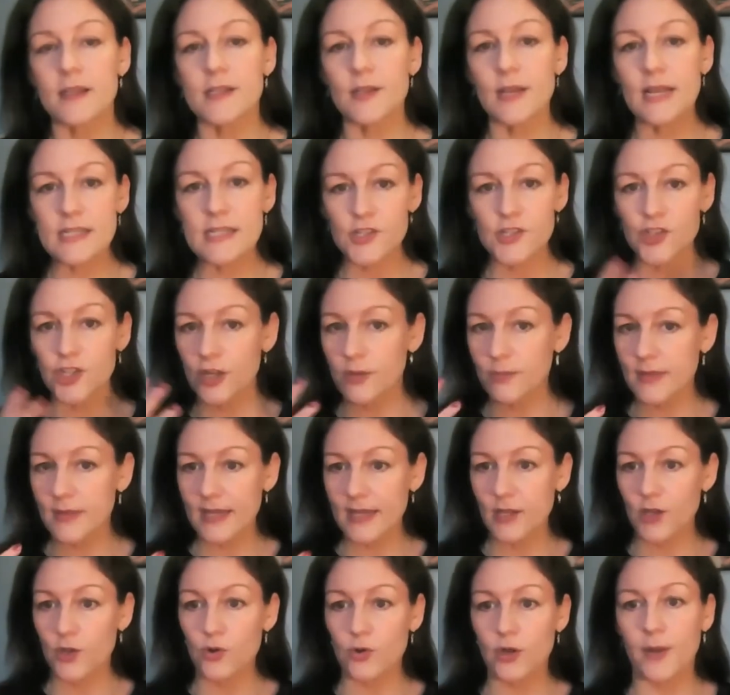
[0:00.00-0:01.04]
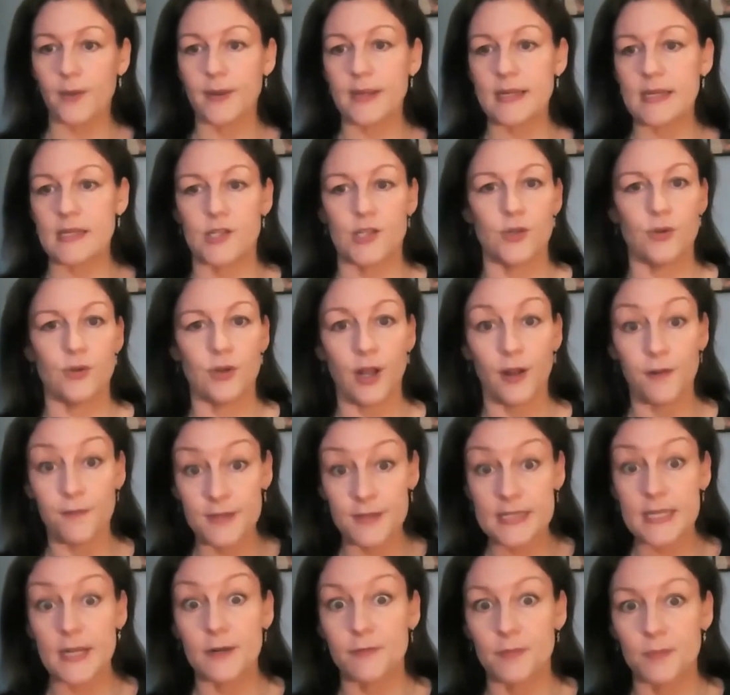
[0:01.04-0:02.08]
So let's assume then that you're going to go
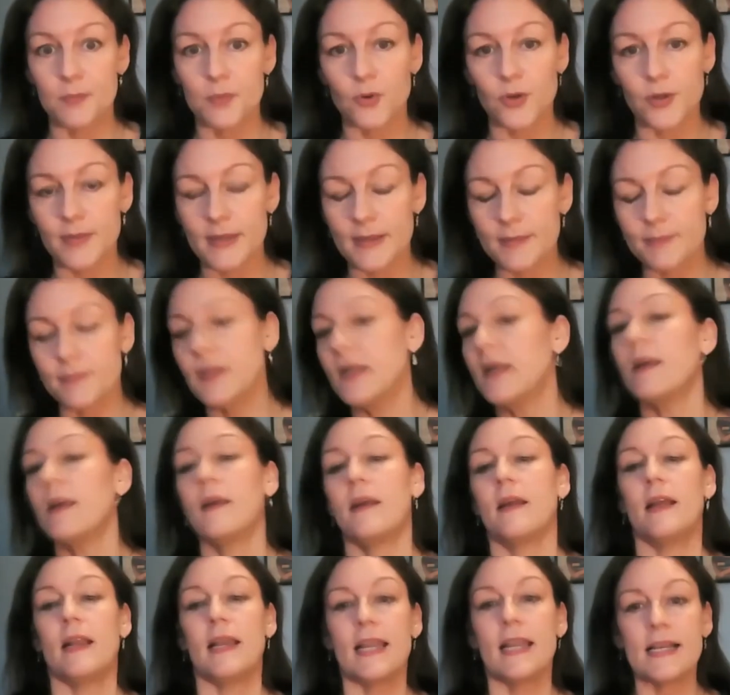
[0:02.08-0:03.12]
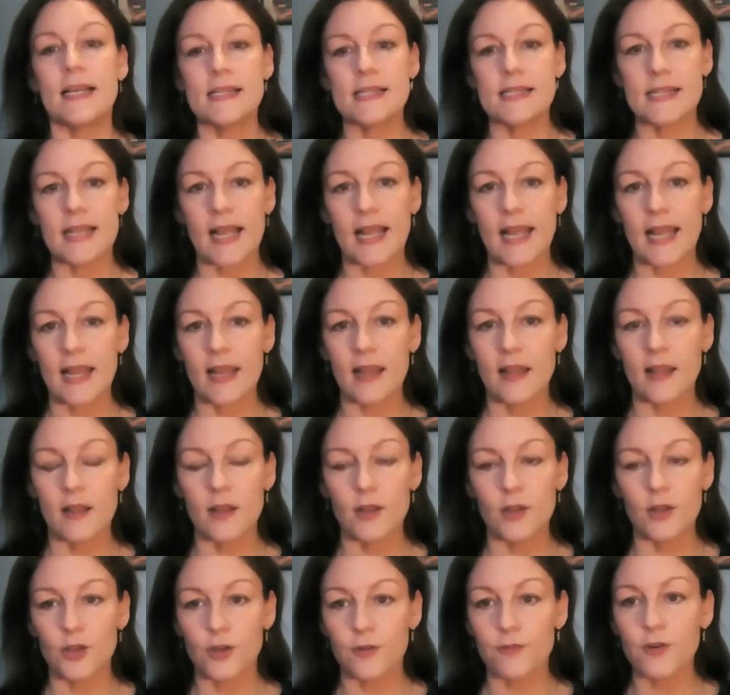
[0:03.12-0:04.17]
for self-employment. Let's say
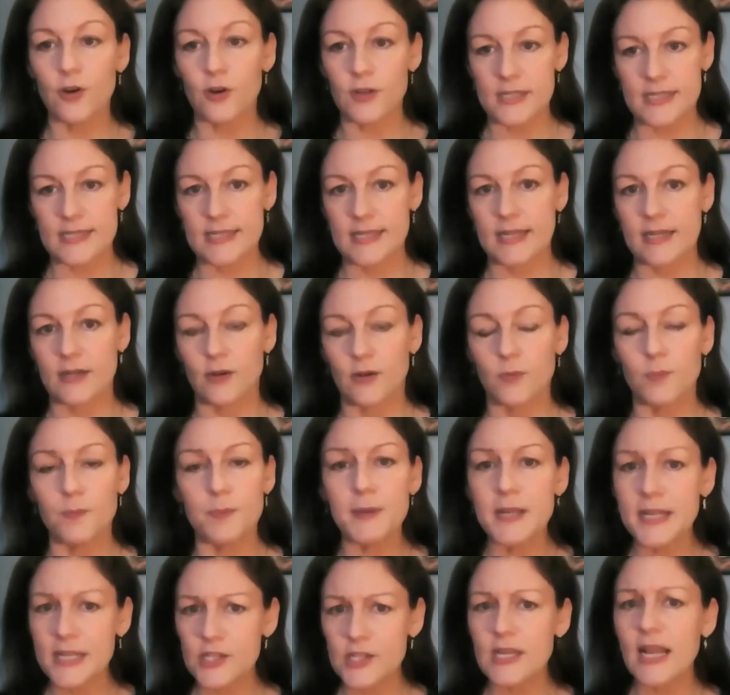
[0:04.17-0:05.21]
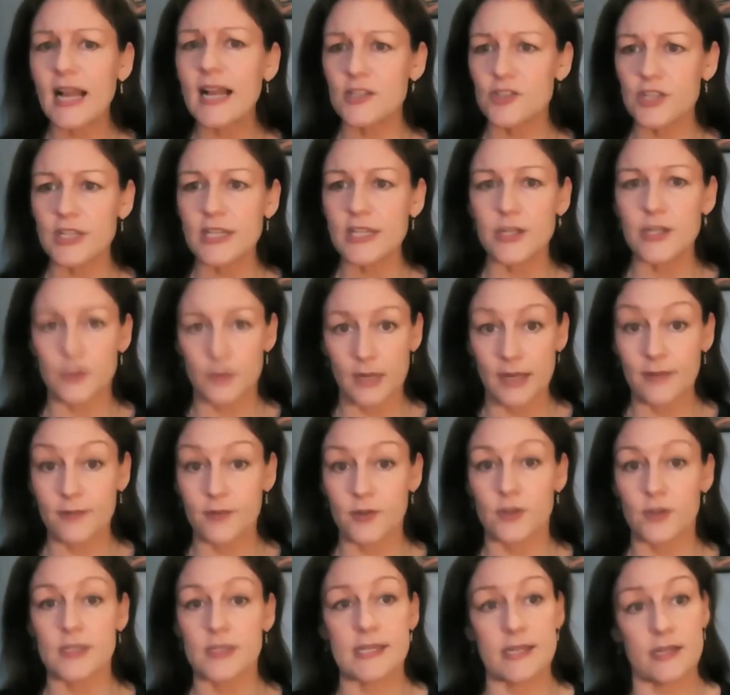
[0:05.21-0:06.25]
you've got a skill, because actually you have
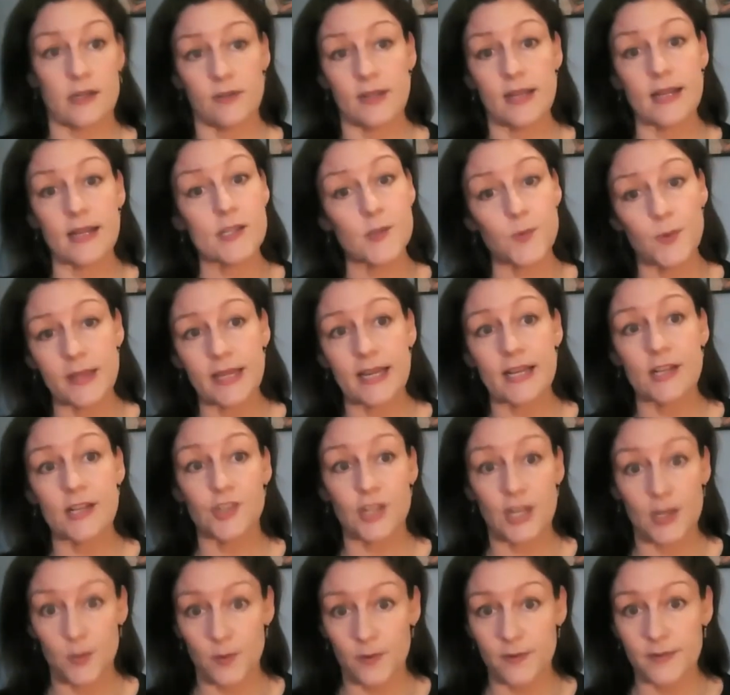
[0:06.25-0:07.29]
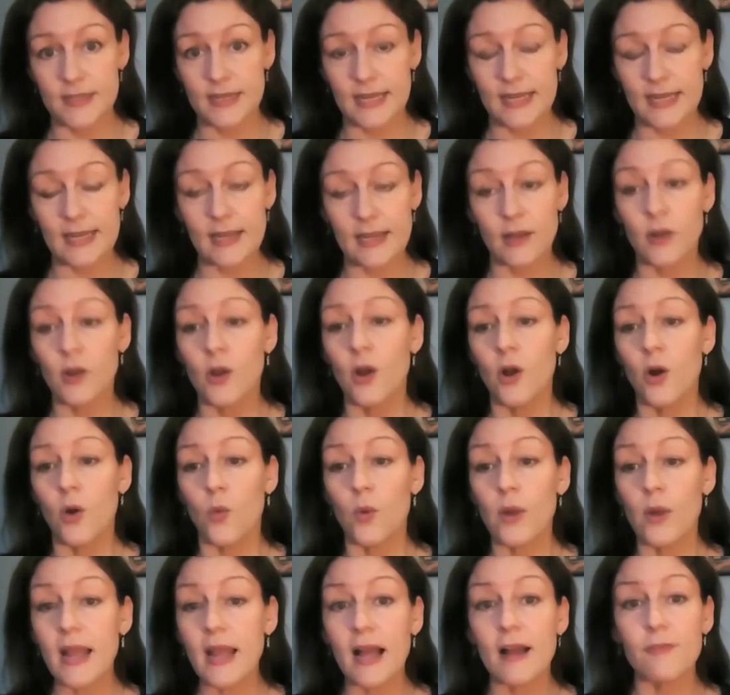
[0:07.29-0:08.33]
got a skill. That's without a shadow of a doubt.
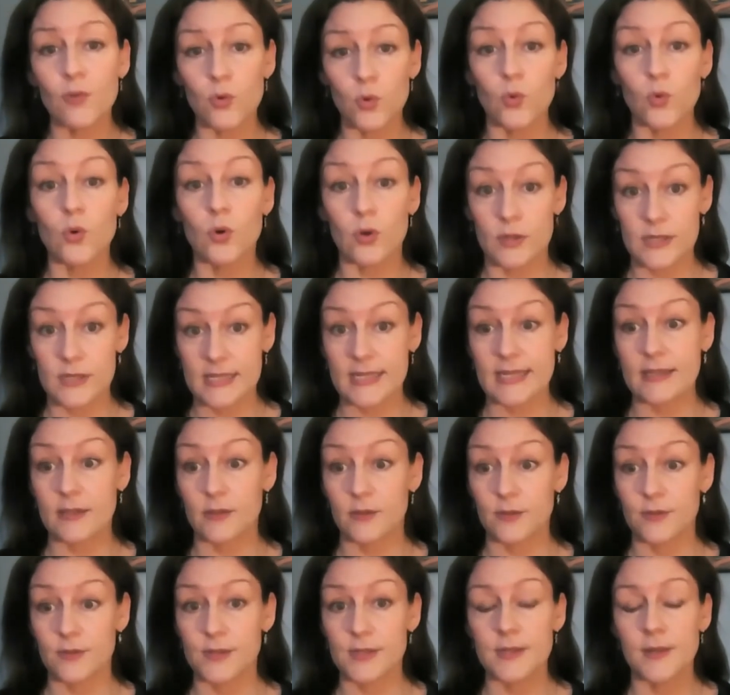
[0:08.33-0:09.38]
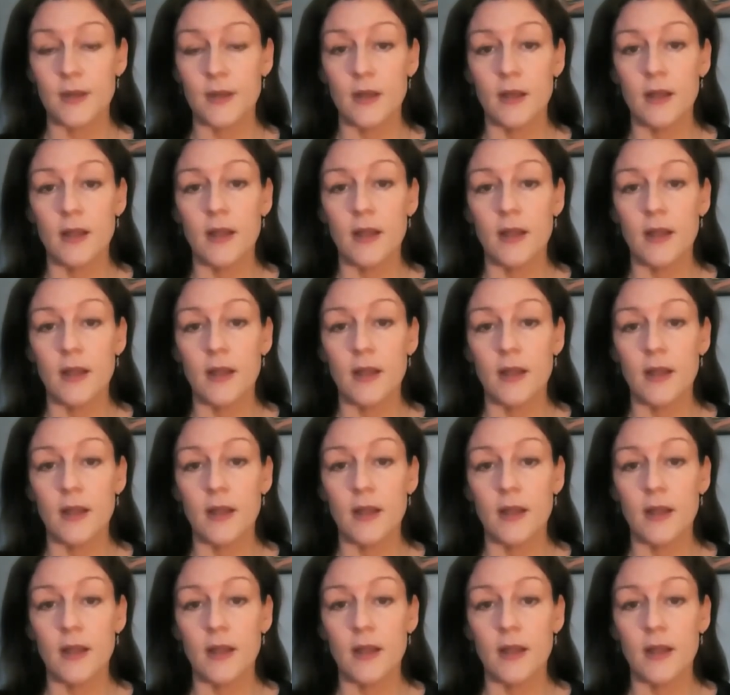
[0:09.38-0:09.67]
We have all got skills.